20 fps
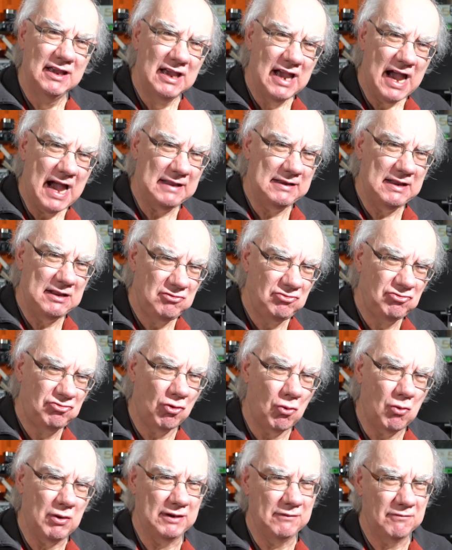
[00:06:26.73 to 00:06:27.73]
and
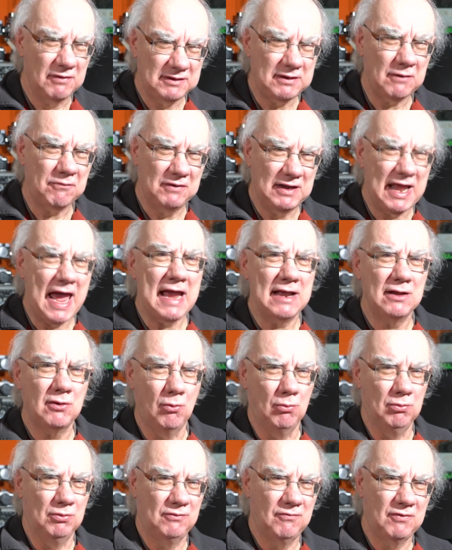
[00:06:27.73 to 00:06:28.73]
enjoy the different
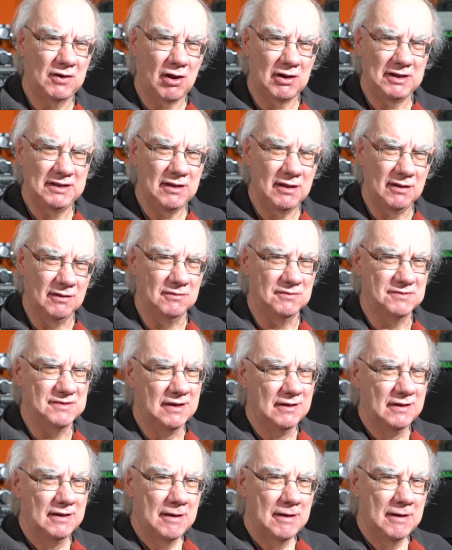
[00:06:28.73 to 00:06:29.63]
angles that I use.